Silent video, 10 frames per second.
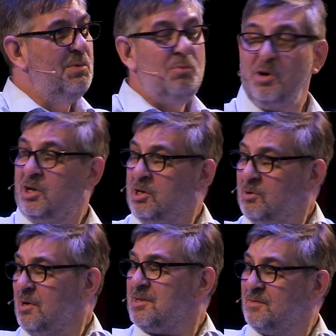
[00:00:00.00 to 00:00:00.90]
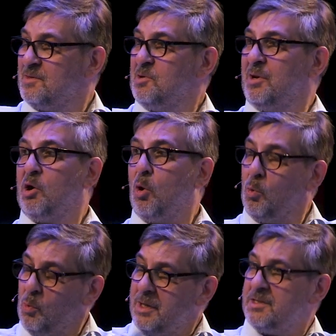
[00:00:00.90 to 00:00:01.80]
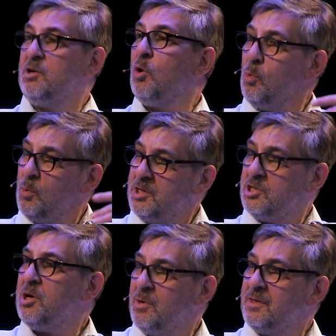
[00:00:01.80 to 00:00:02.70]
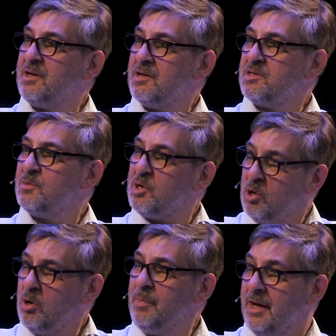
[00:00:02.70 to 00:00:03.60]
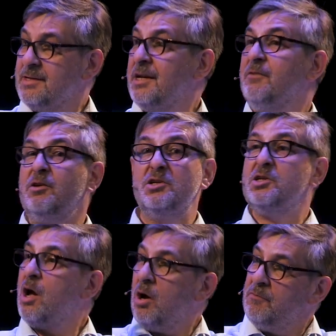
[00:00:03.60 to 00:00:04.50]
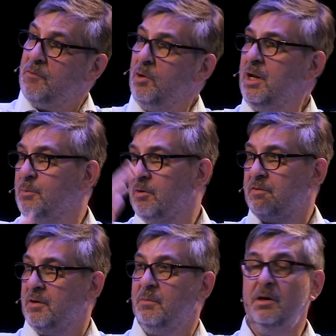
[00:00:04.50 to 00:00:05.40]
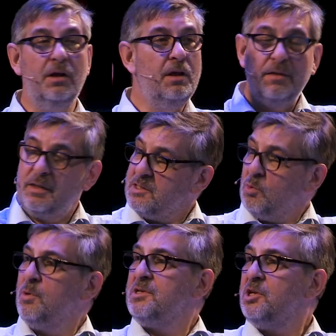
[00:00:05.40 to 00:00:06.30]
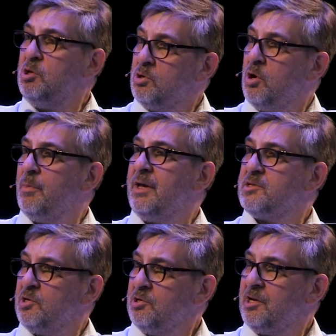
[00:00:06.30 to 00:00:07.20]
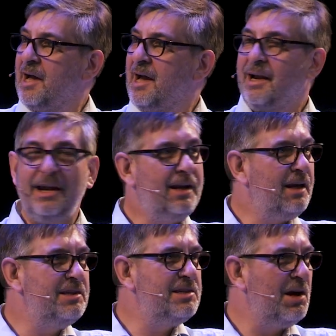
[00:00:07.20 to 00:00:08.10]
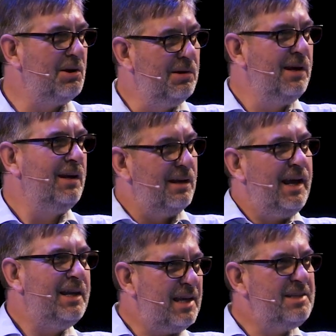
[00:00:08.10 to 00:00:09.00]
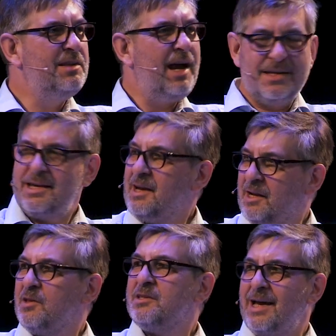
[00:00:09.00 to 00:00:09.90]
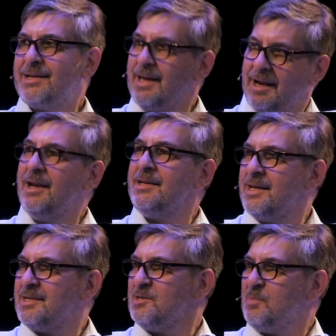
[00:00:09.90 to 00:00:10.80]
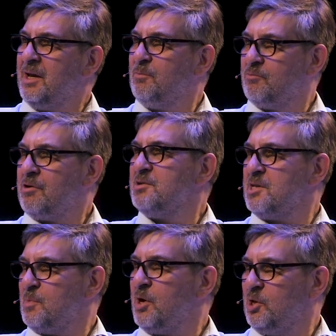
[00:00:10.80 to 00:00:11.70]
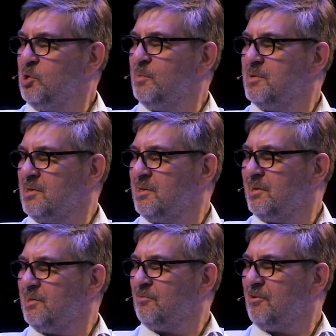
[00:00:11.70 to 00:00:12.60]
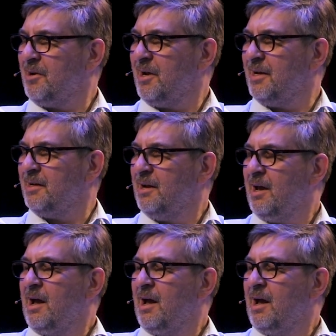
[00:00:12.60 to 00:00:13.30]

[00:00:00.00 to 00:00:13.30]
But what you guys are doing, you're always showing the customer comments, and you've got such a high volume of them that there's always a new comment to look at, and so that's how the text analytics is being processed by humans at the front end.